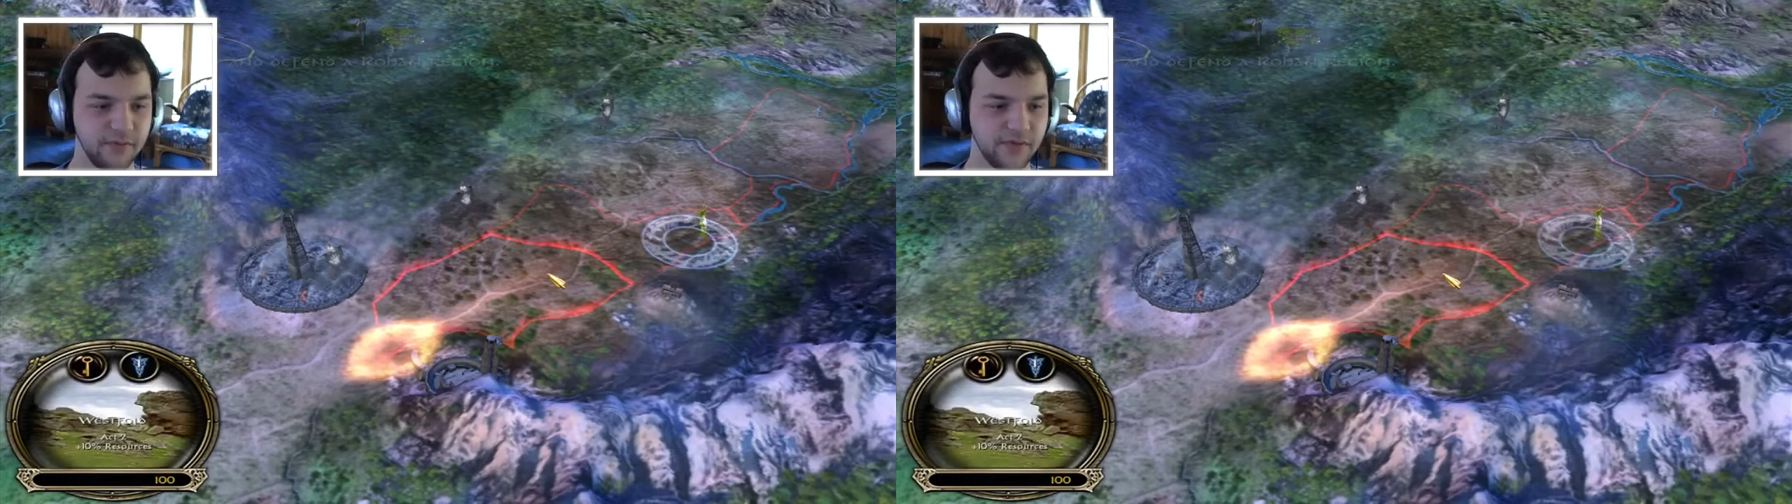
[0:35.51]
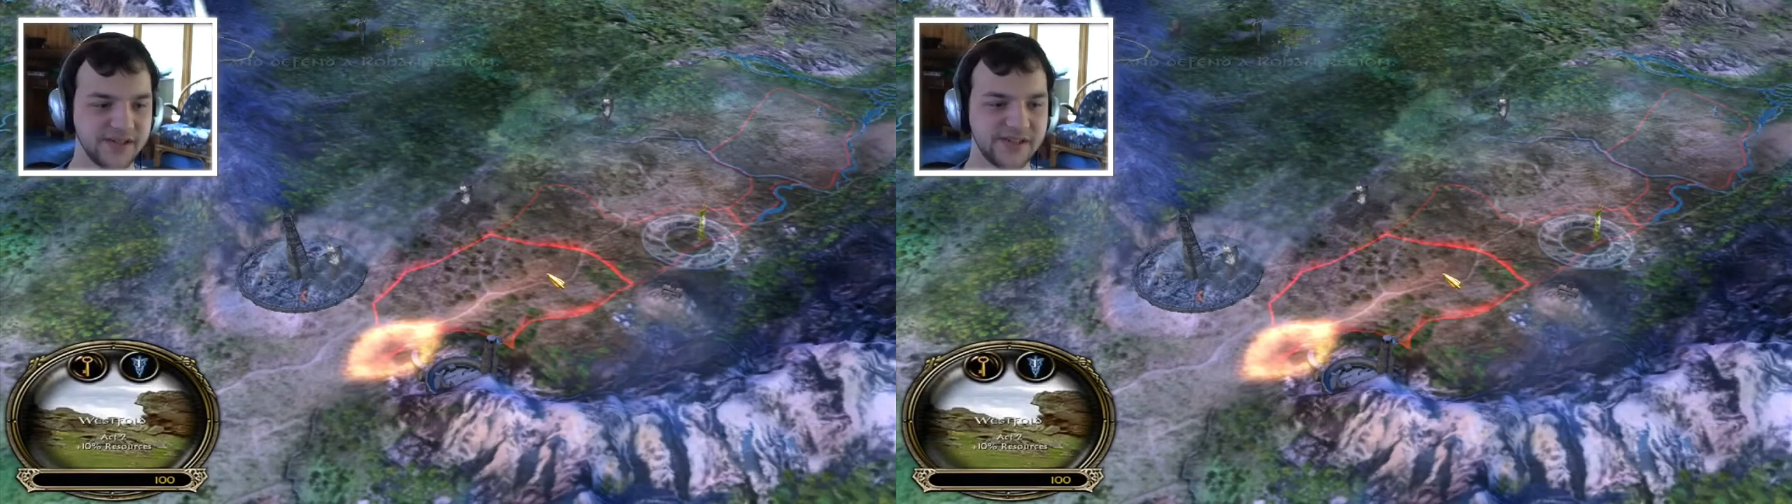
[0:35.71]

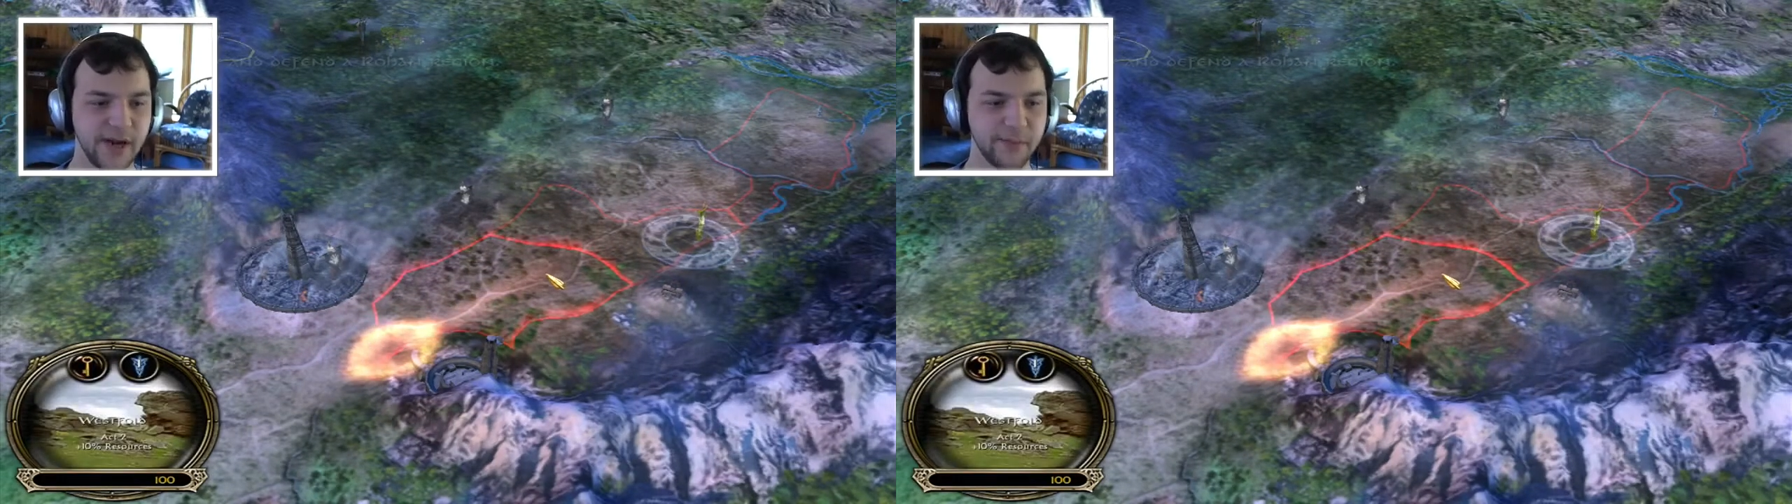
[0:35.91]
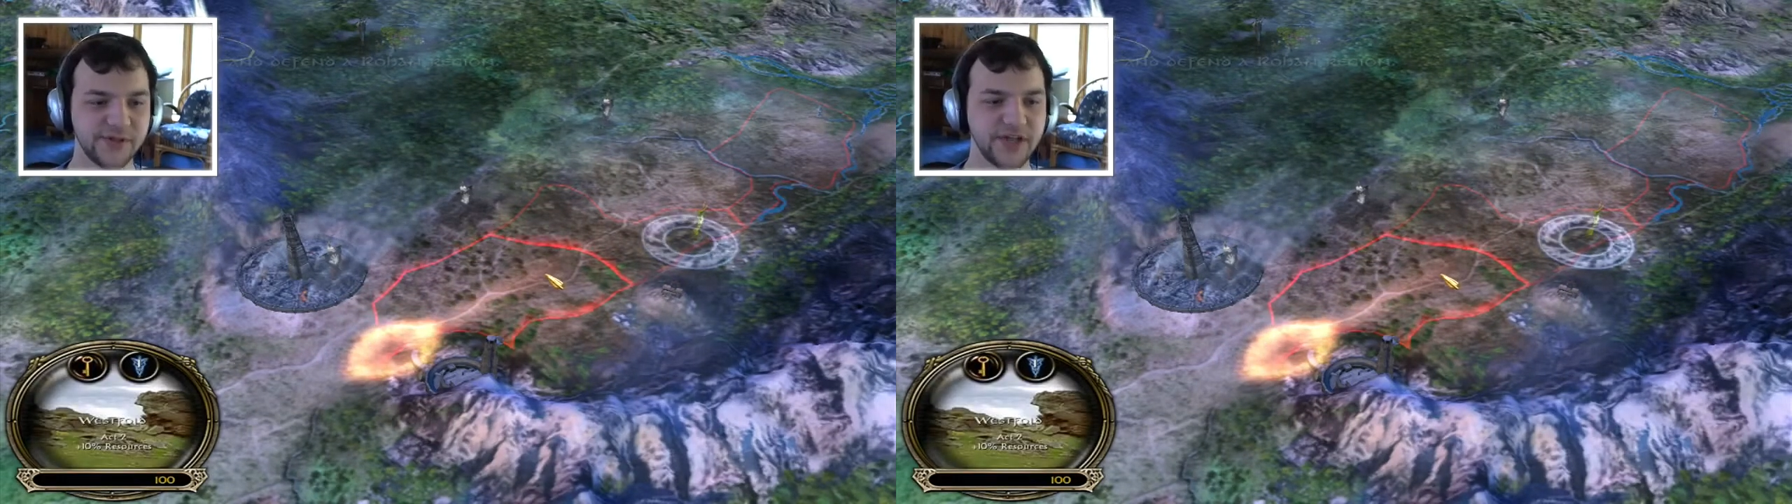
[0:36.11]
plus
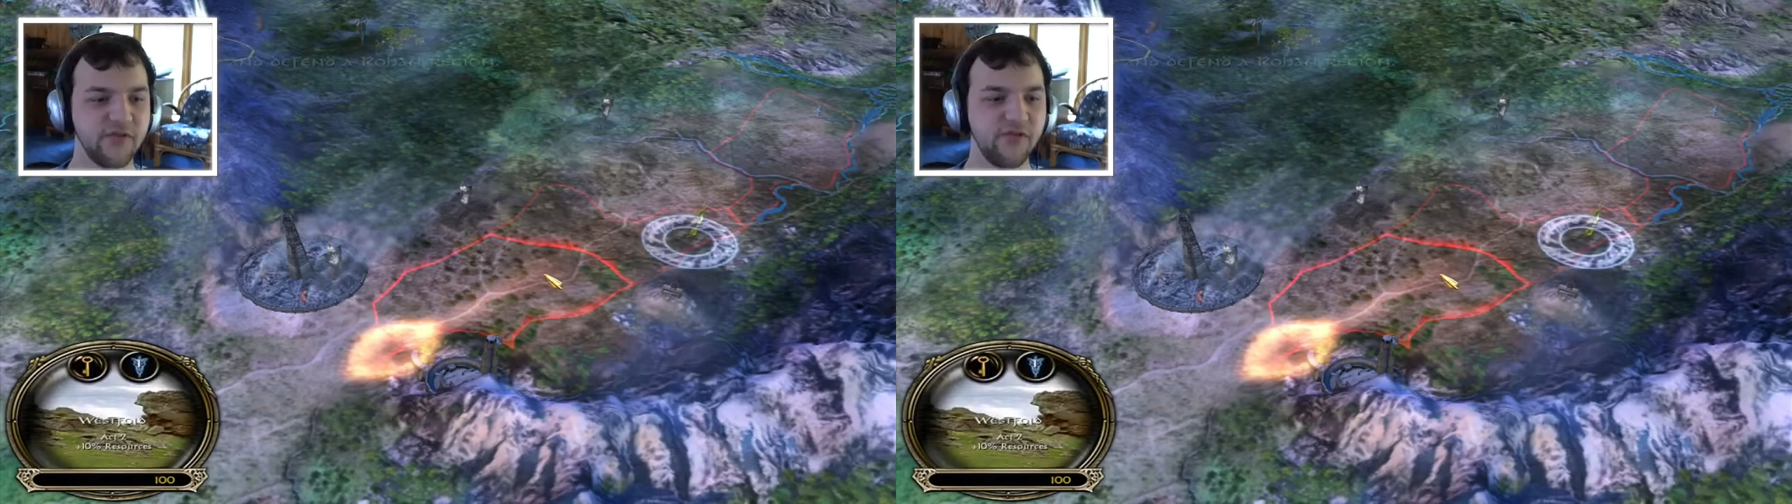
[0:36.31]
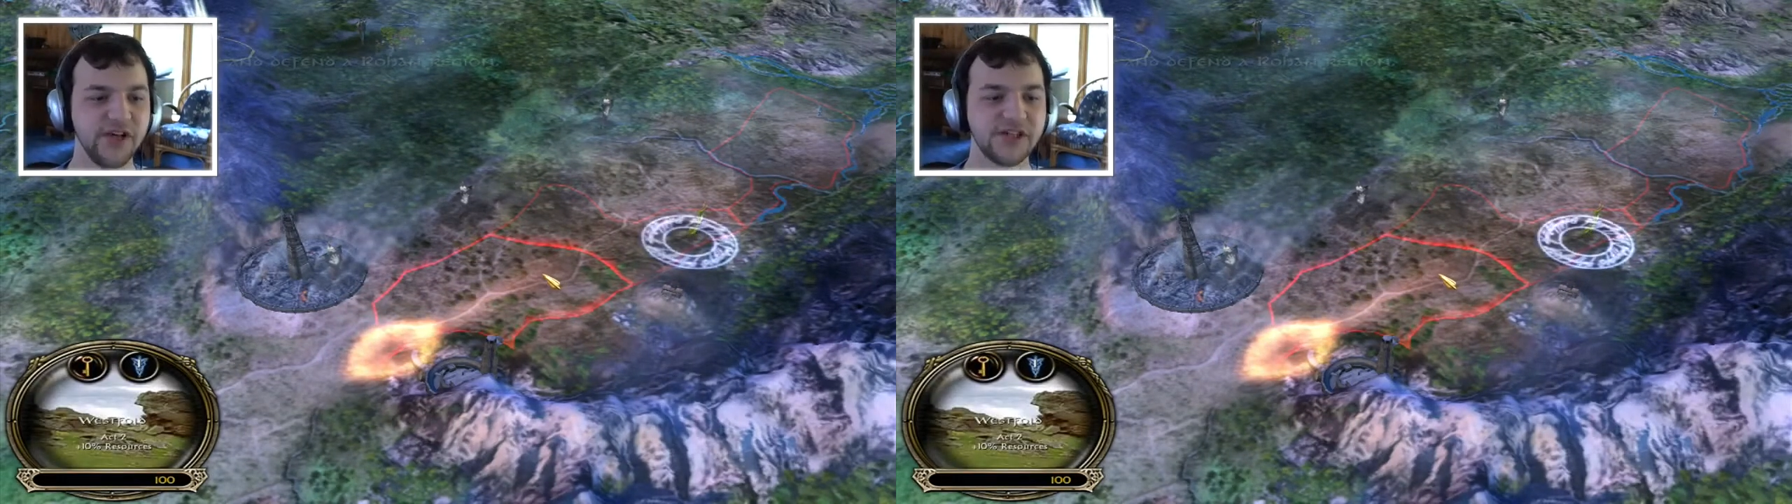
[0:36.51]

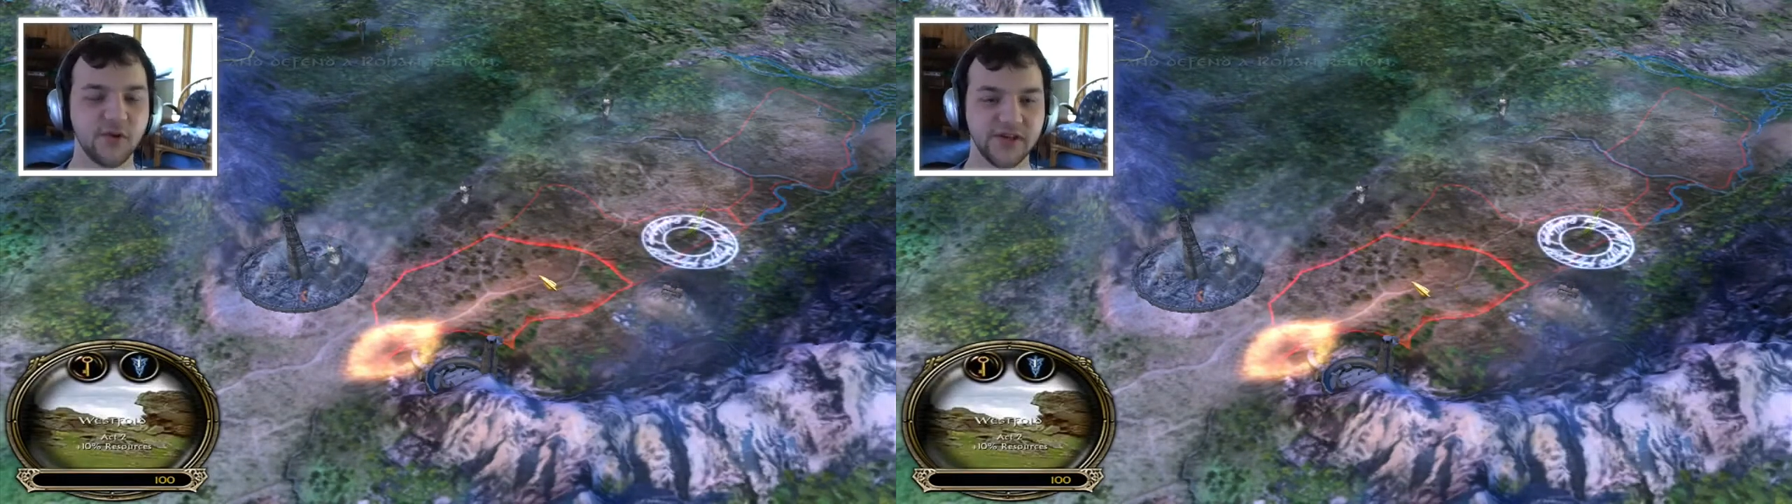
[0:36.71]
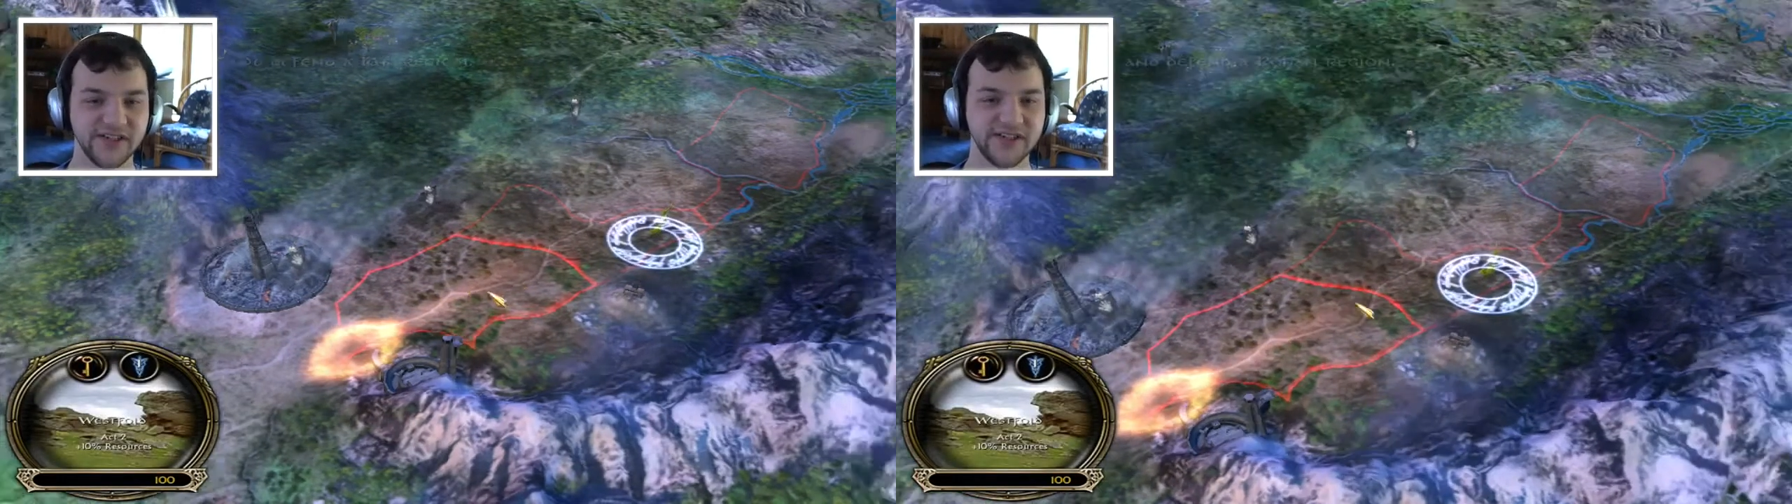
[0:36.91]
10%
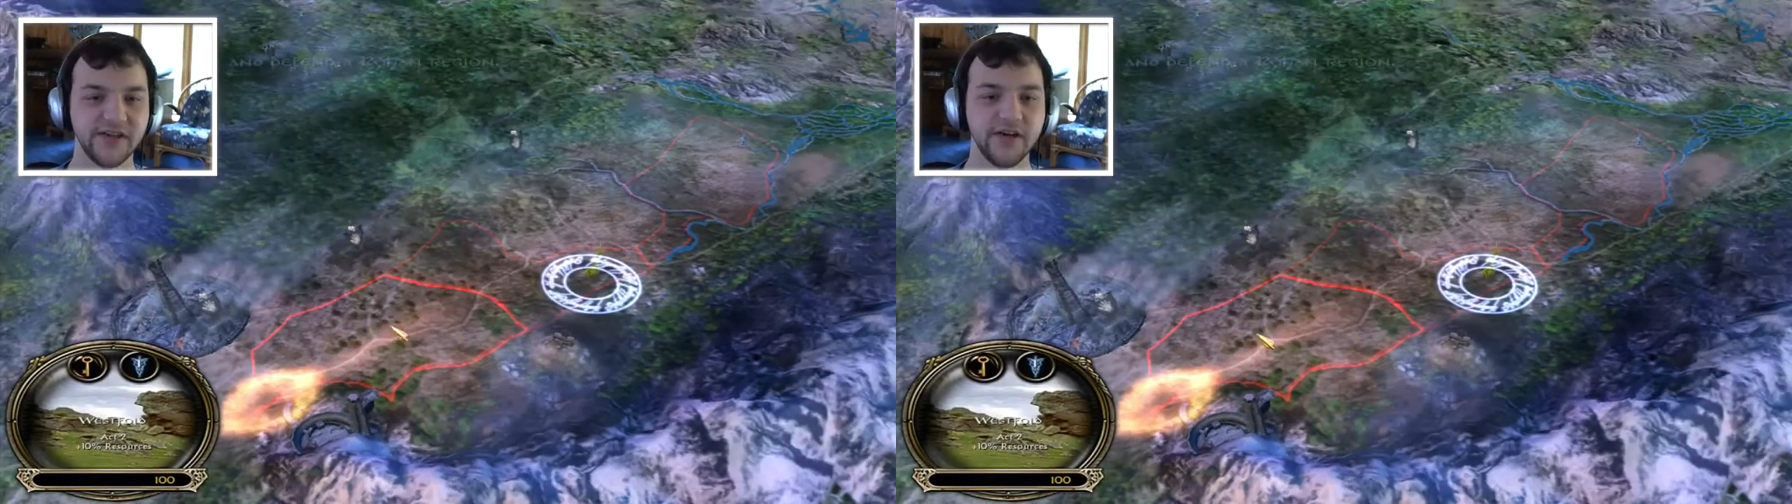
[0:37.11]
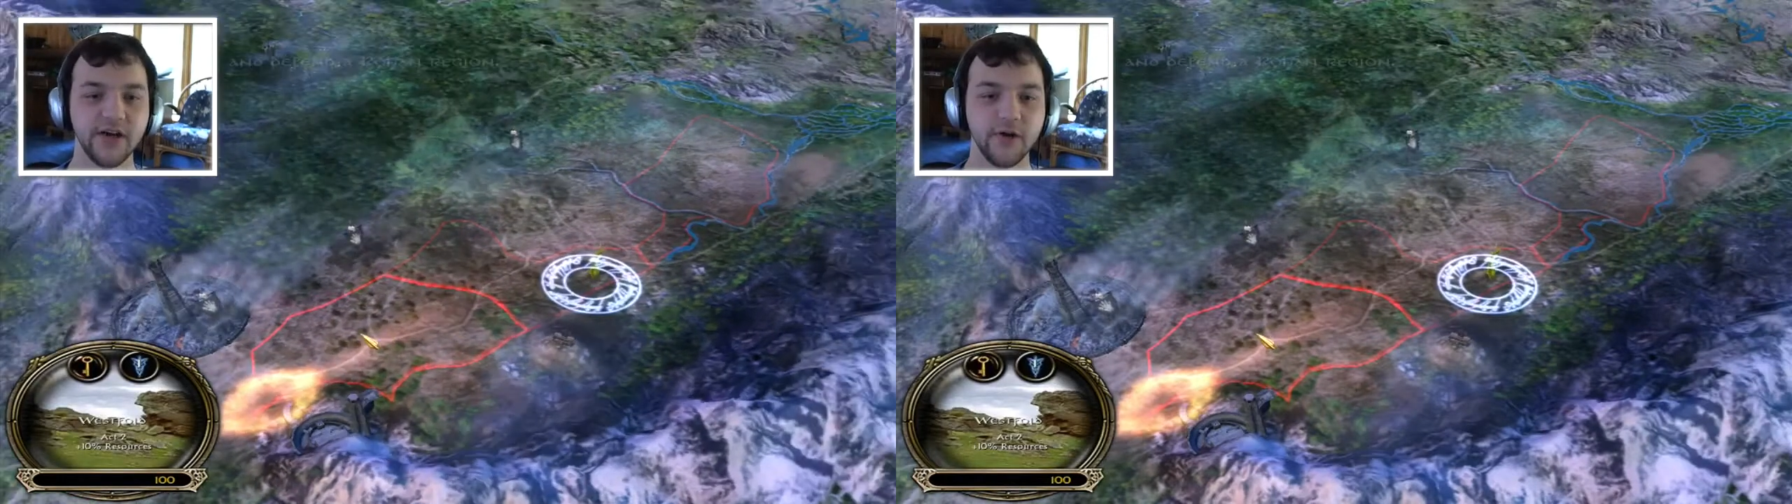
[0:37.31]
resources,